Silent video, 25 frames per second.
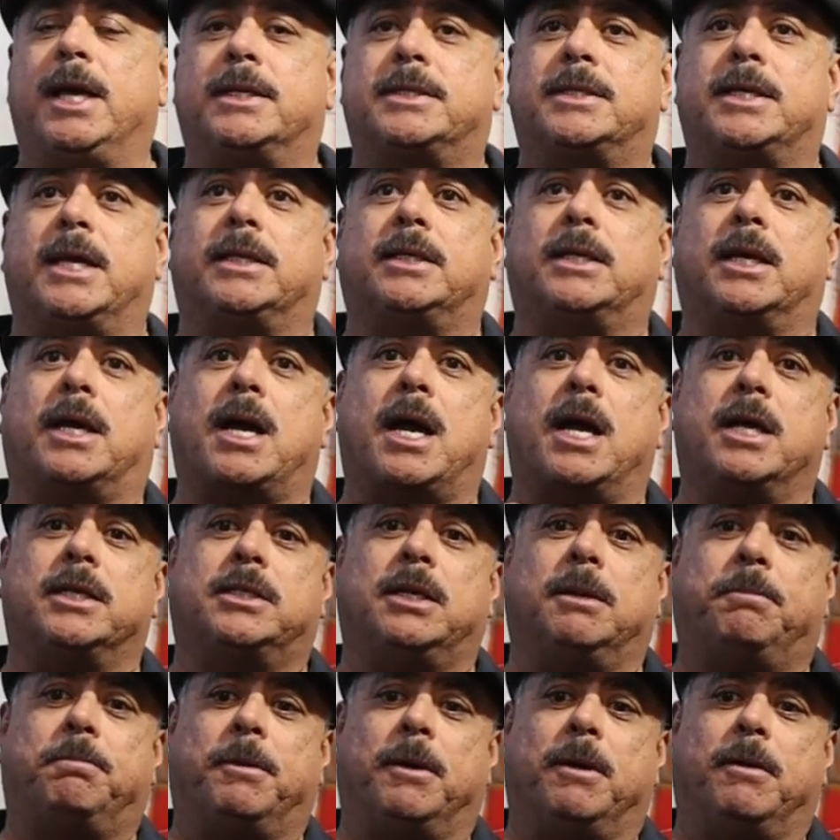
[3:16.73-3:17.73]
It's like the
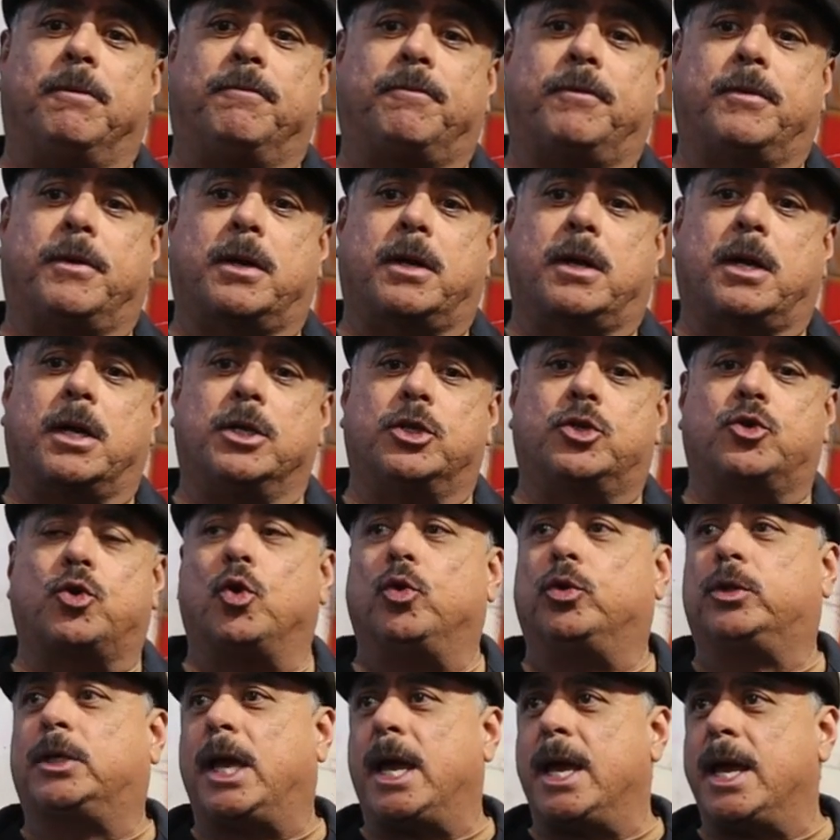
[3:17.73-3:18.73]
concept of
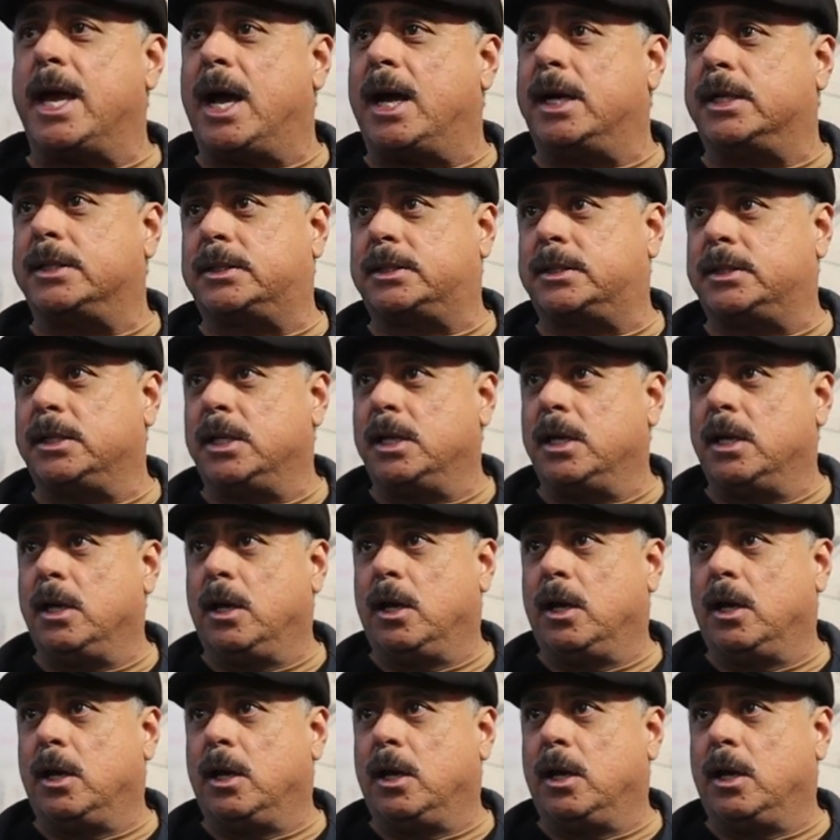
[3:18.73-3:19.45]
controlled chaos,